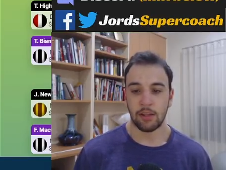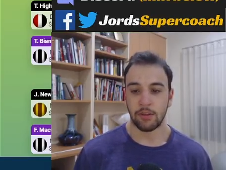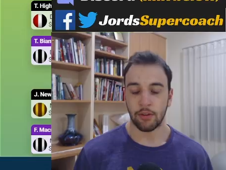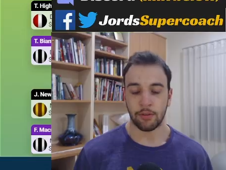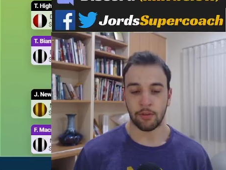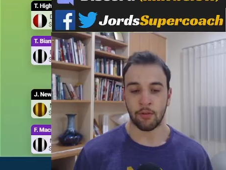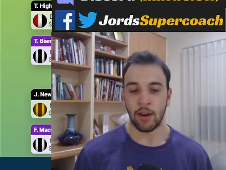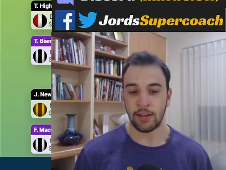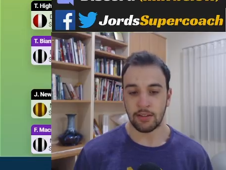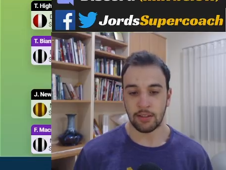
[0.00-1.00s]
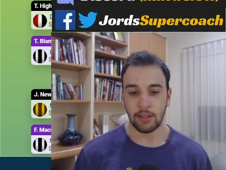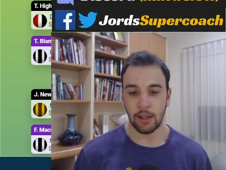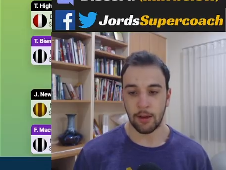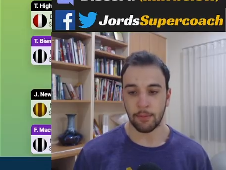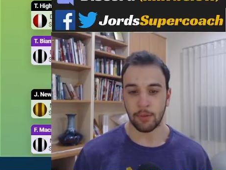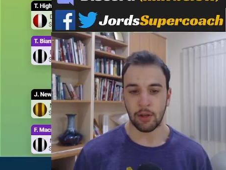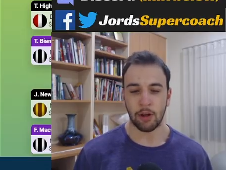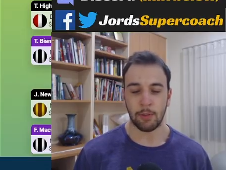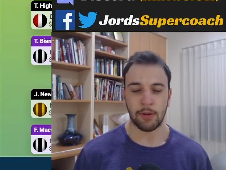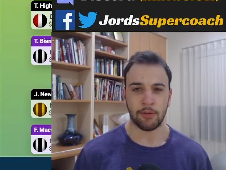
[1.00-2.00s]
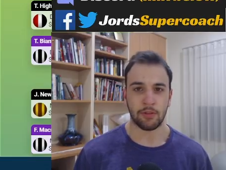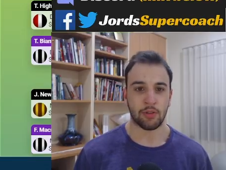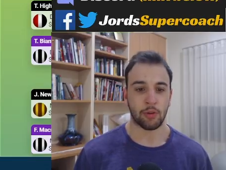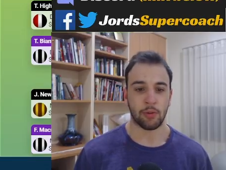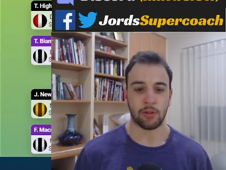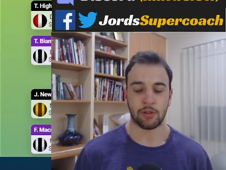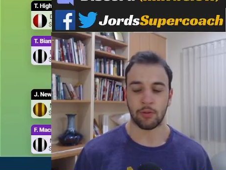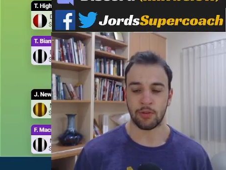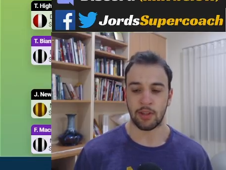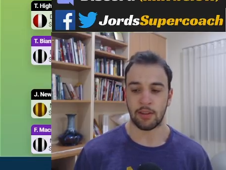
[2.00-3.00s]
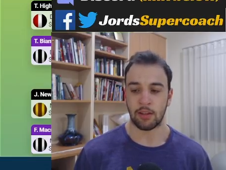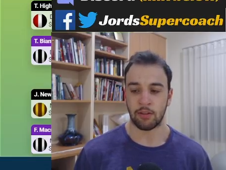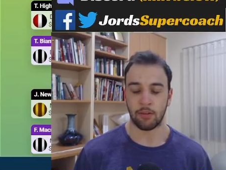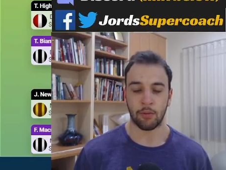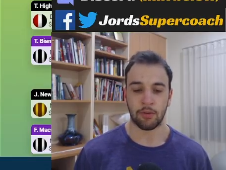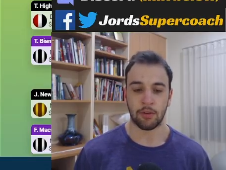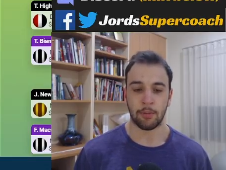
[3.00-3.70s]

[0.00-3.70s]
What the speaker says: Not great. We got him in for his 2 worst scores, I think, so it wasn't the